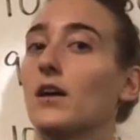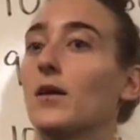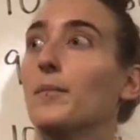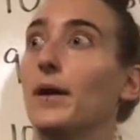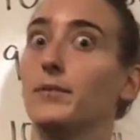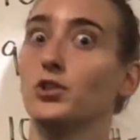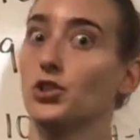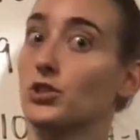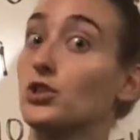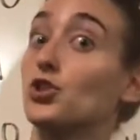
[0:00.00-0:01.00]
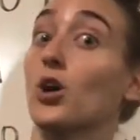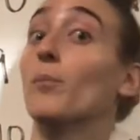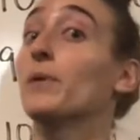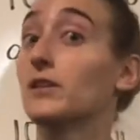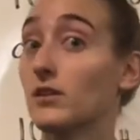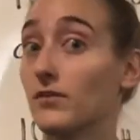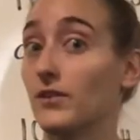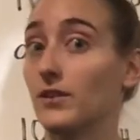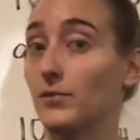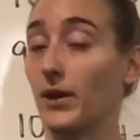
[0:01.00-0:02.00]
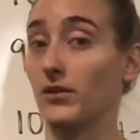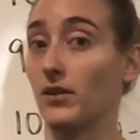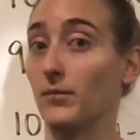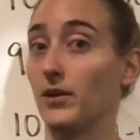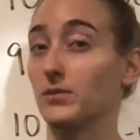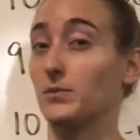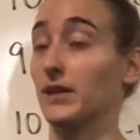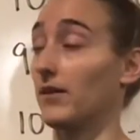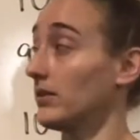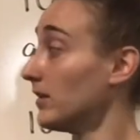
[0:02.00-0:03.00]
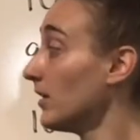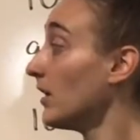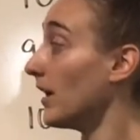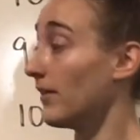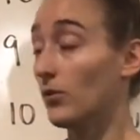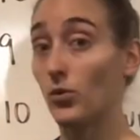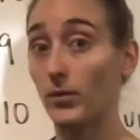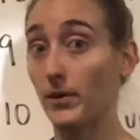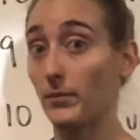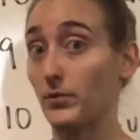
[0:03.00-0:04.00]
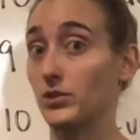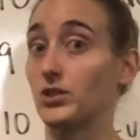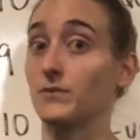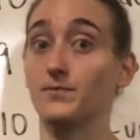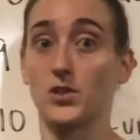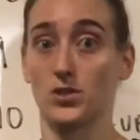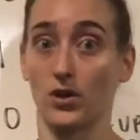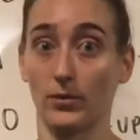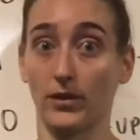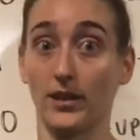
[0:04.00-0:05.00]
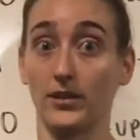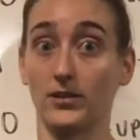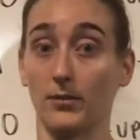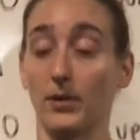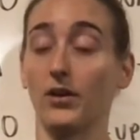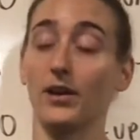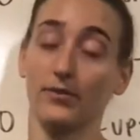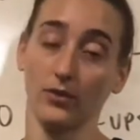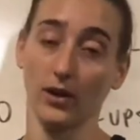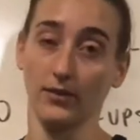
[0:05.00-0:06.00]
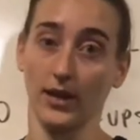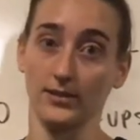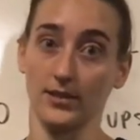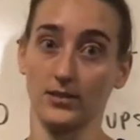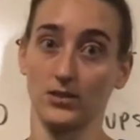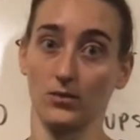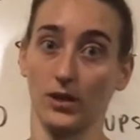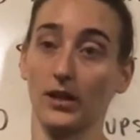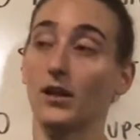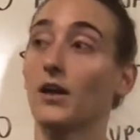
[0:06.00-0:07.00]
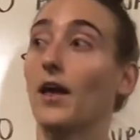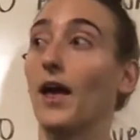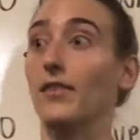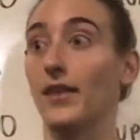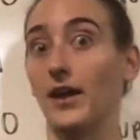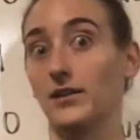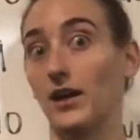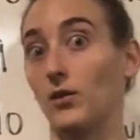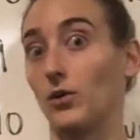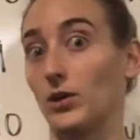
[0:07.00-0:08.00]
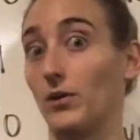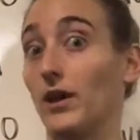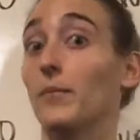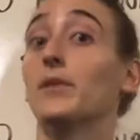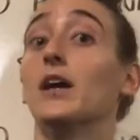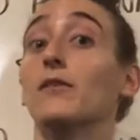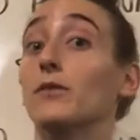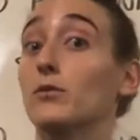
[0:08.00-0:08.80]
maybe just jumping to the 50-pound dumbbell is pretty heavy. In the warm-up portion, start with a lighter dumbbell if you have access to it, and then kind of work your way up. If you